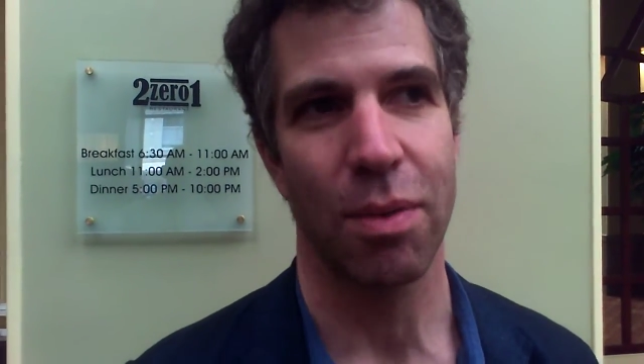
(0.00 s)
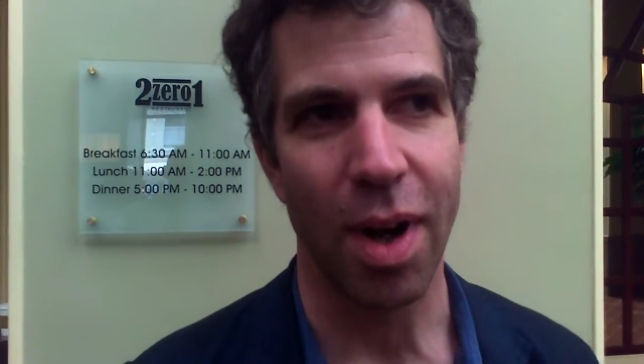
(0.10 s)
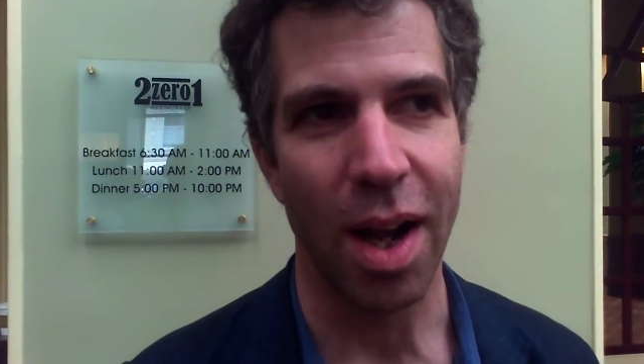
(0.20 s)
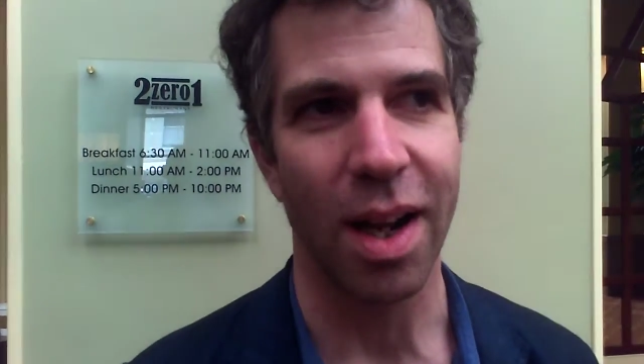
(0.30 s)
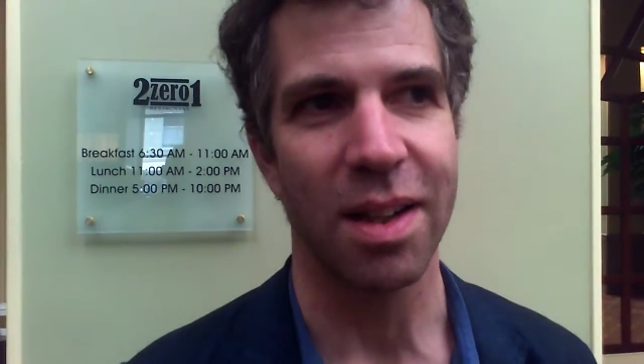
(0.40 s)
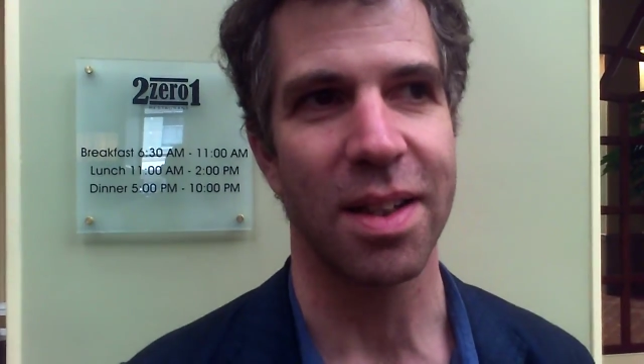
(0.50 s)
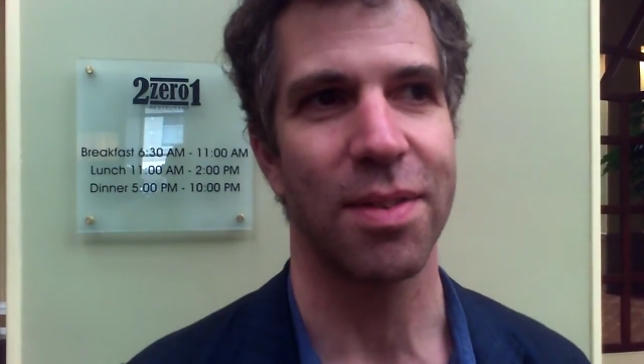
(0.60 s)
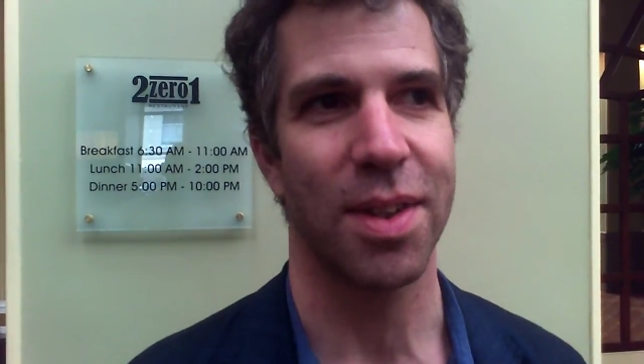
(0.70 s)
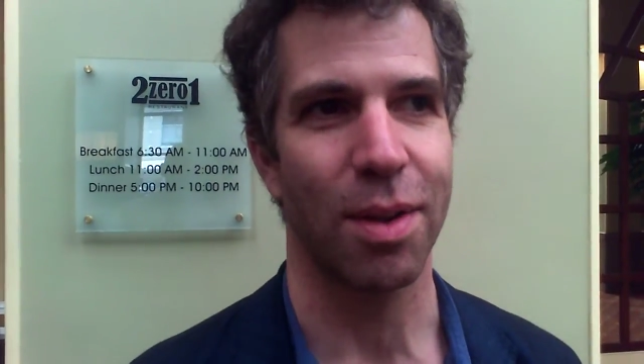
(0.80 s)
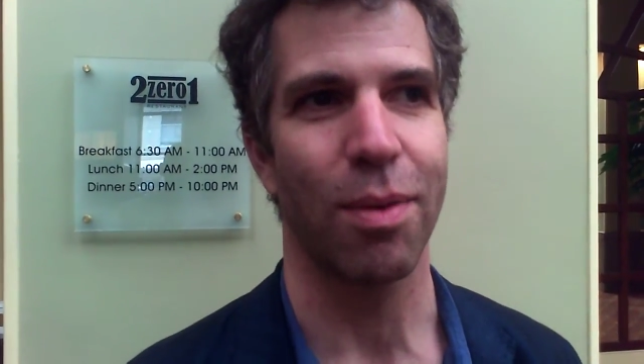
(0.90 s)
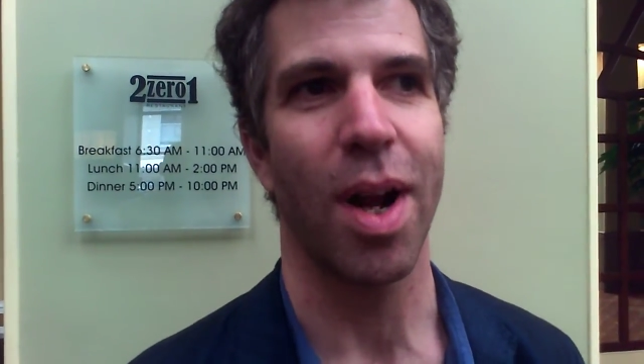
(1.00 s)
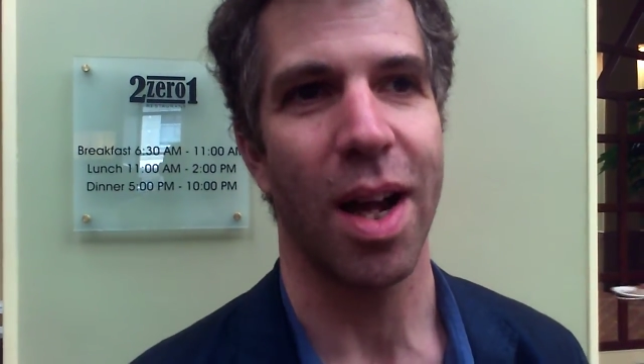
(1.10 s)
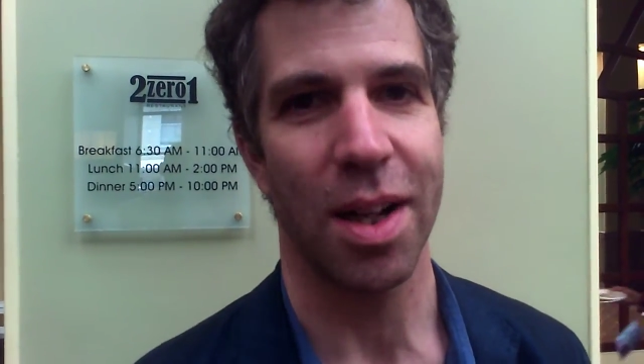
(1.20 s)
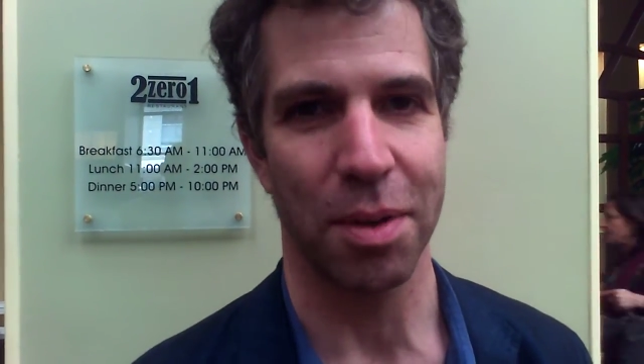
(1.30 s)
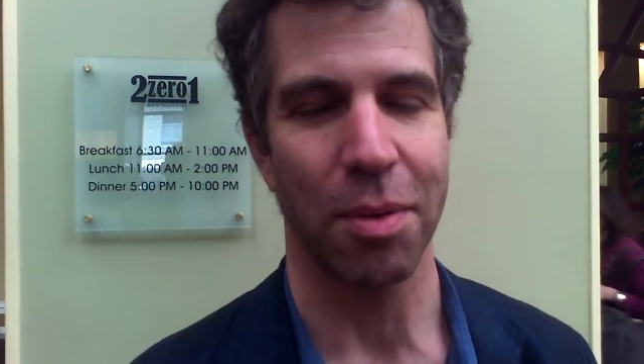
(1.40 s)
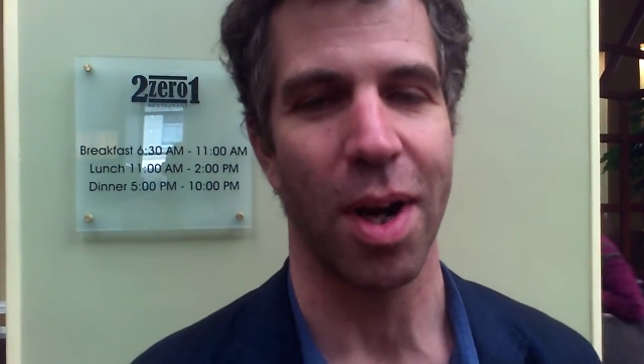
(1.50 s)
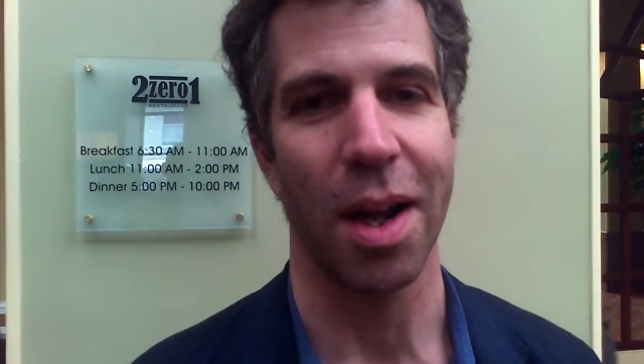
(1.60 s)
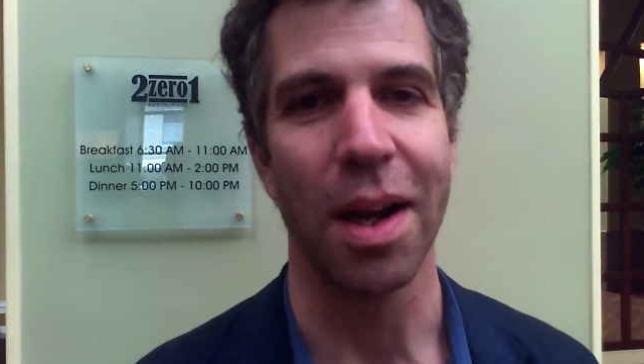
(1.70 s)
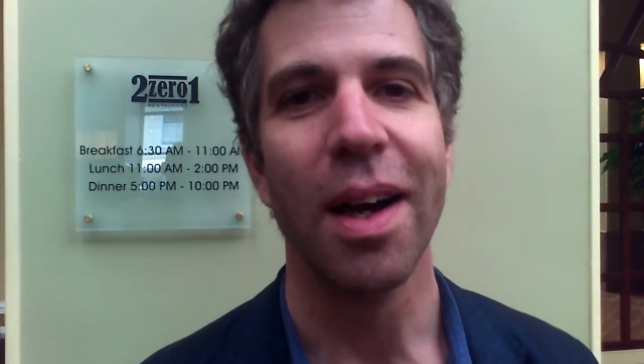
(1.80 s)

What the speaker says: Ra, and even the Ra and the Ra,